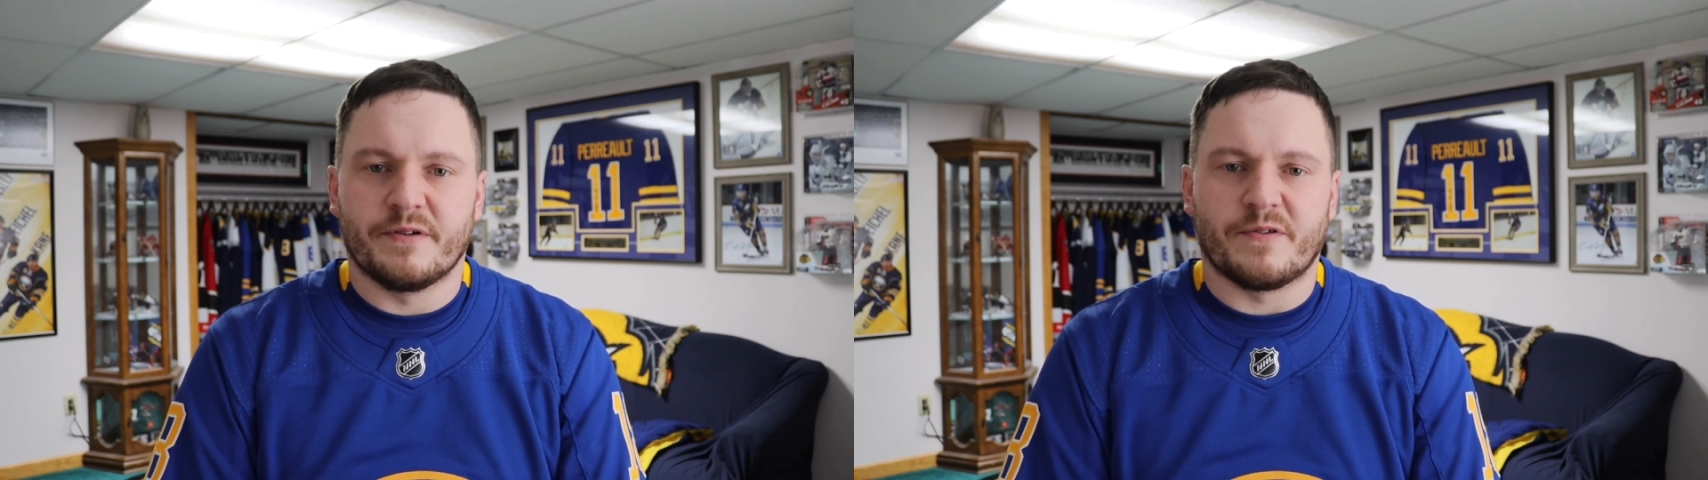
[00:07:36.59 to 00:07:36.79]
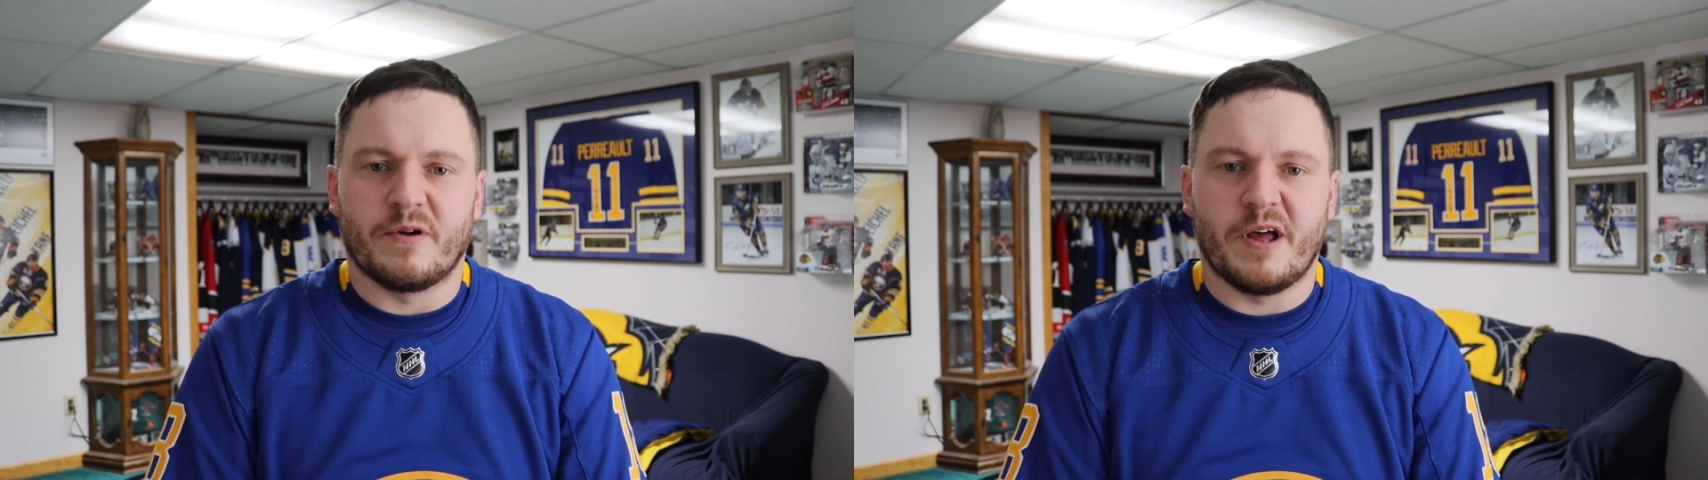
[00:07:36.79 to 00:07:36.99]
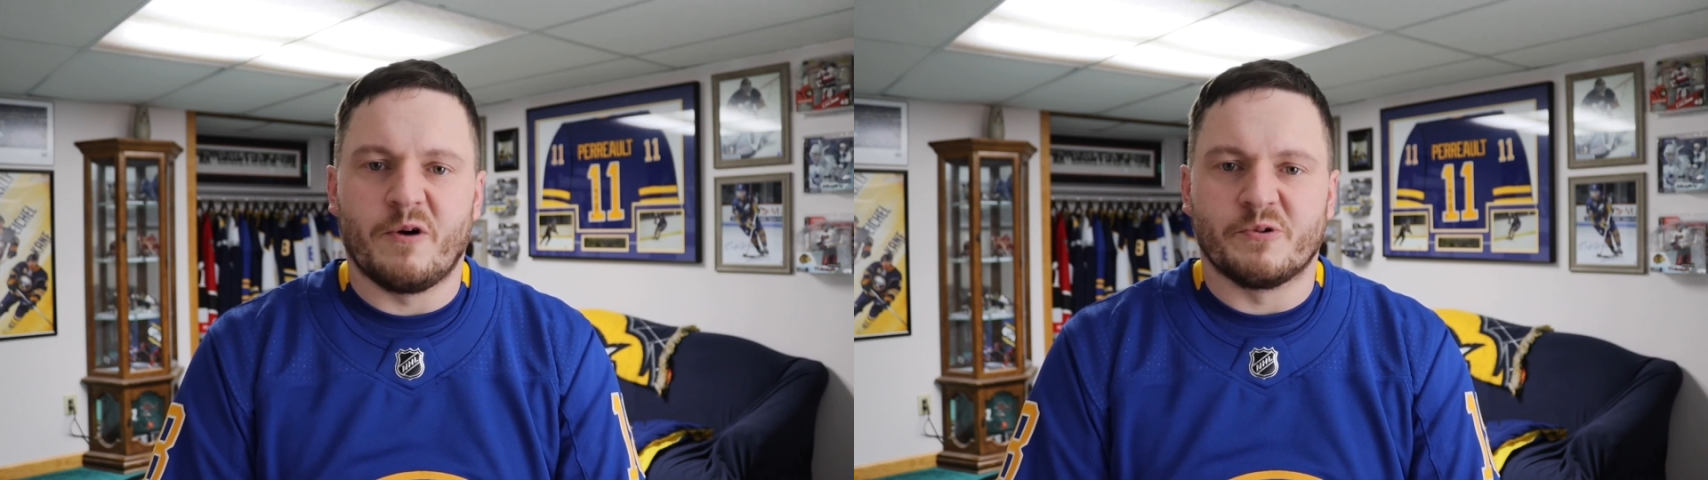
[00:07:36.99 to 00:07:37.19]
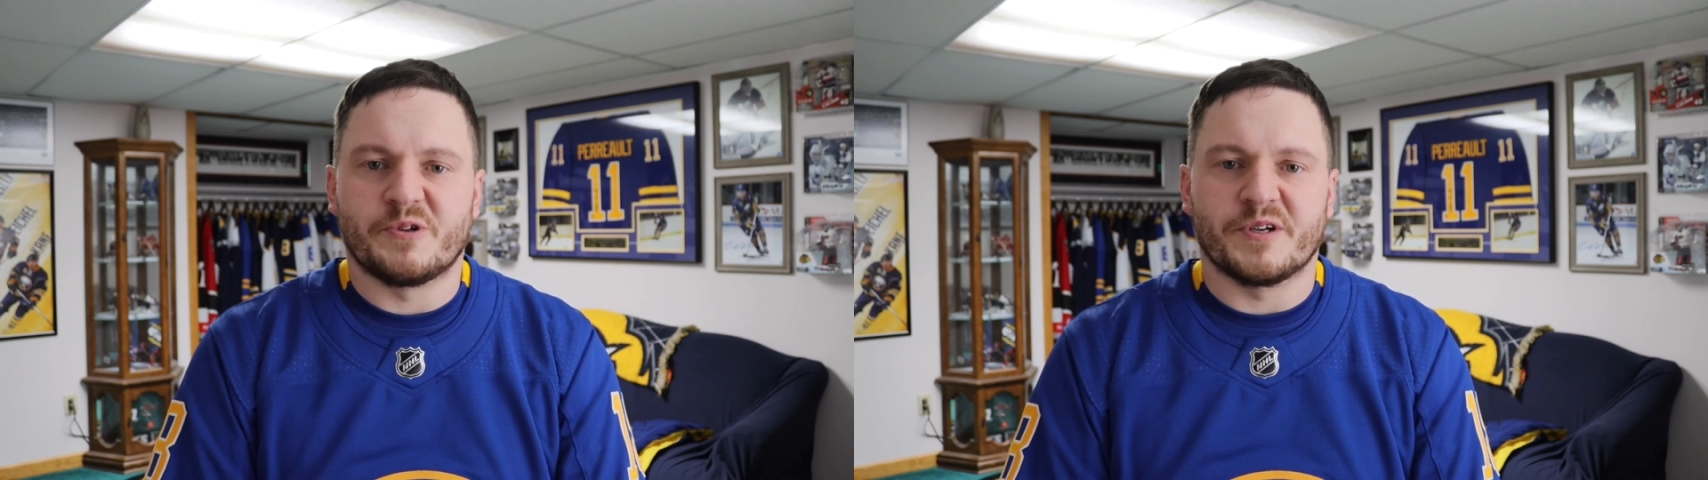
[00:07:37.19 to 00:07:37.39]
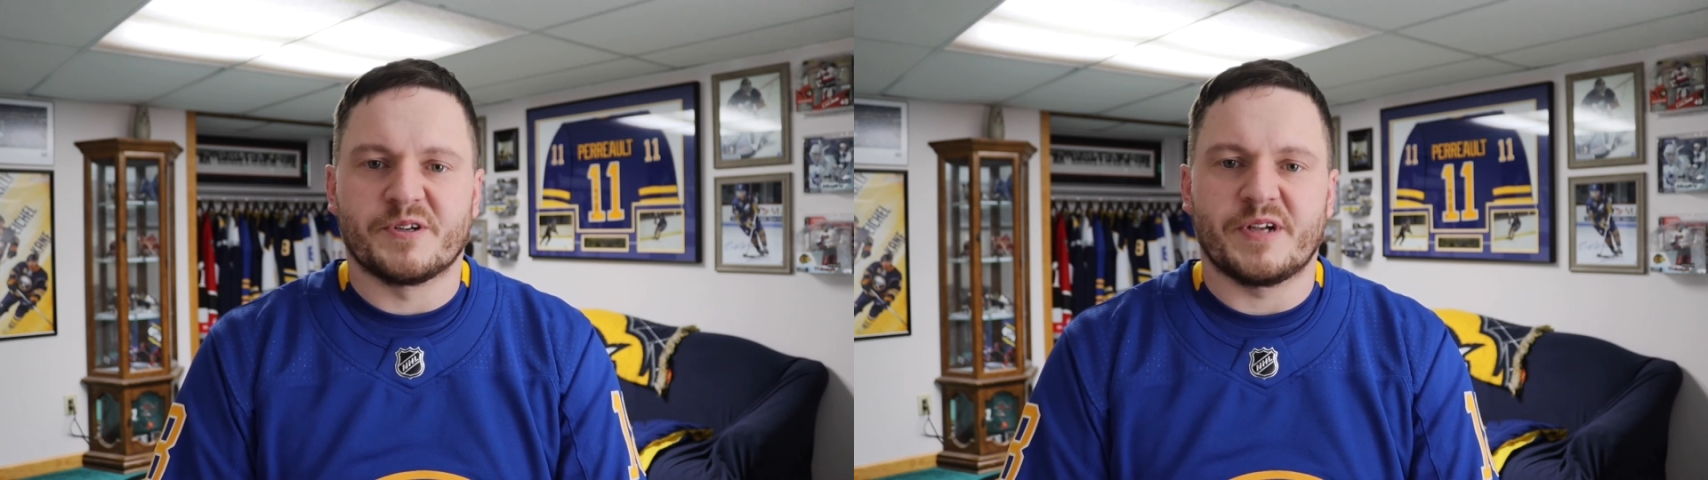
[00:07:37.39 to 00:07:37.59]
for that
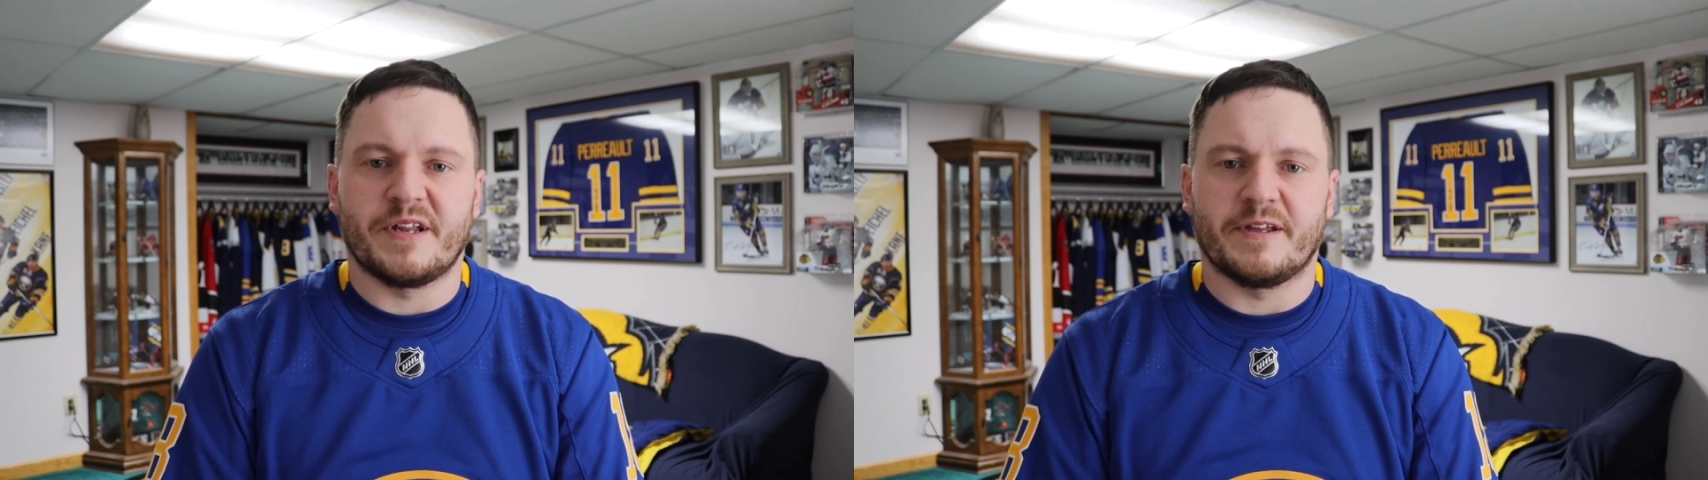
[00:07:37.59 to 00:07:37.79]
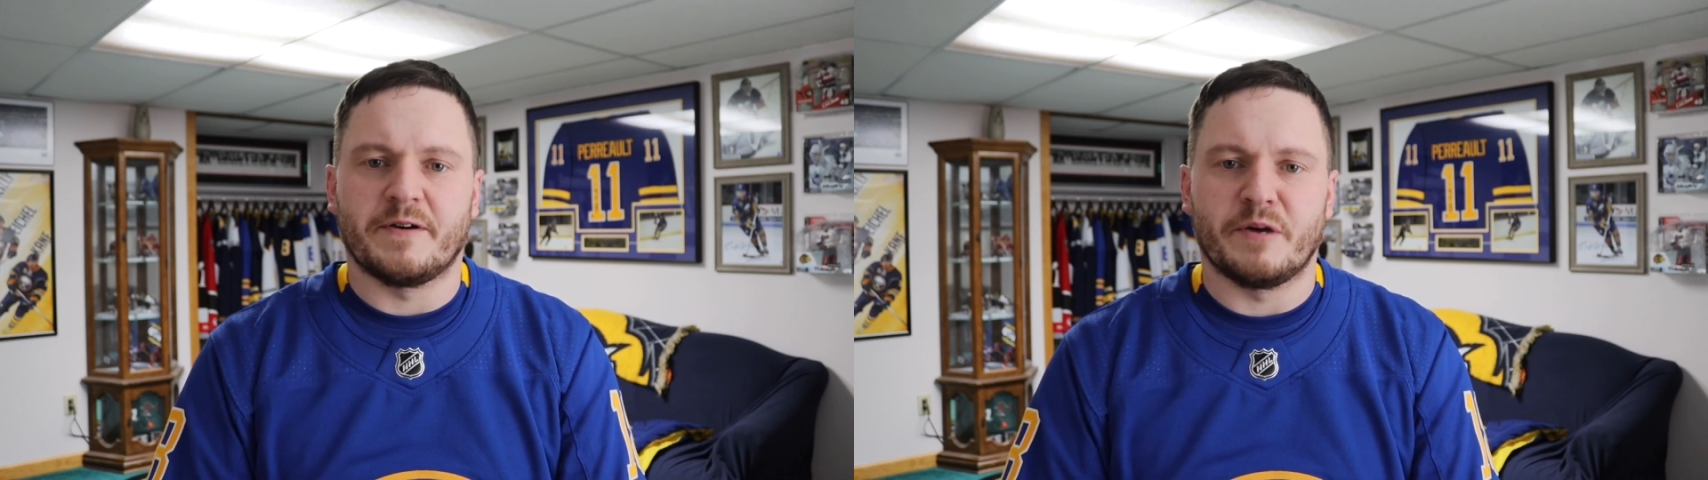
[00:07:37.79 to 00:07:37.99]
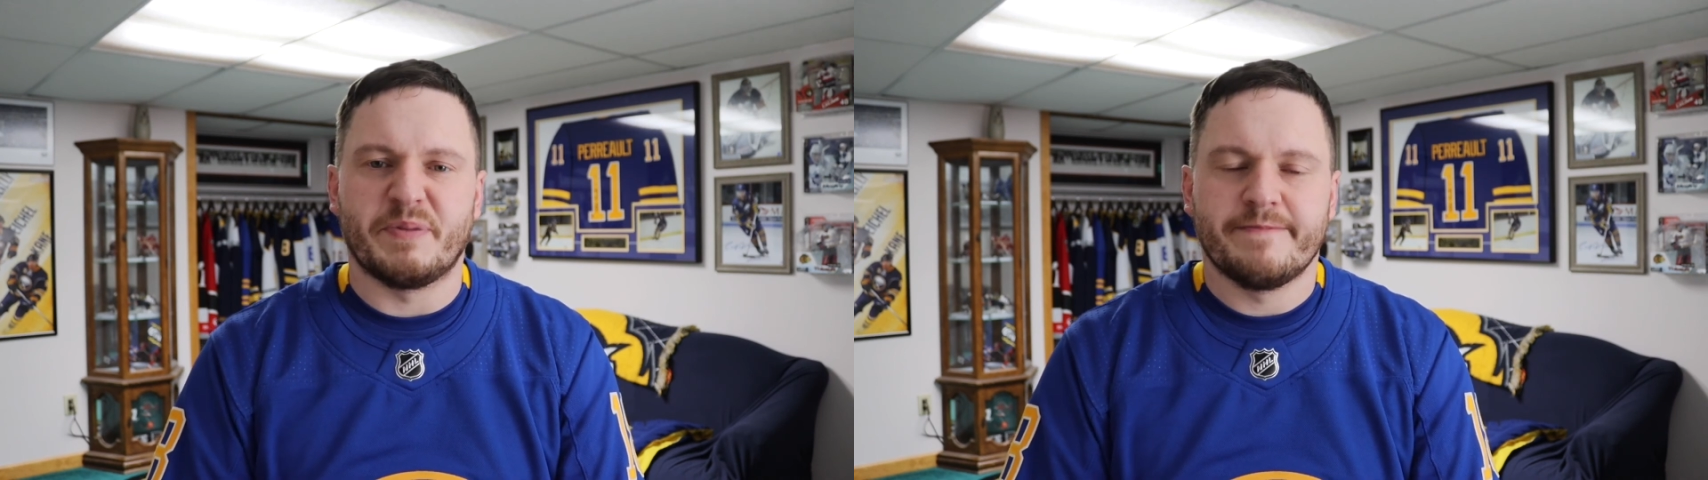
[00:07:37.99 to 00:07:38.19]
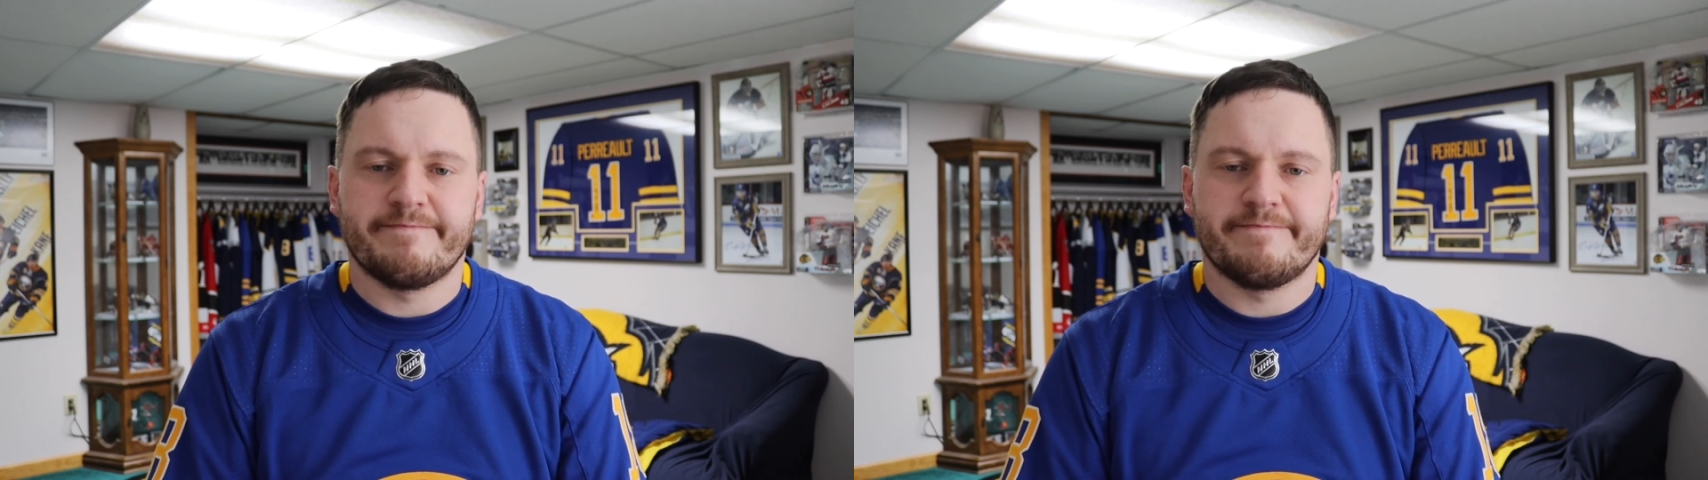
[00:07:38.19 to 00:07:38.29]
06 Stanley Cup.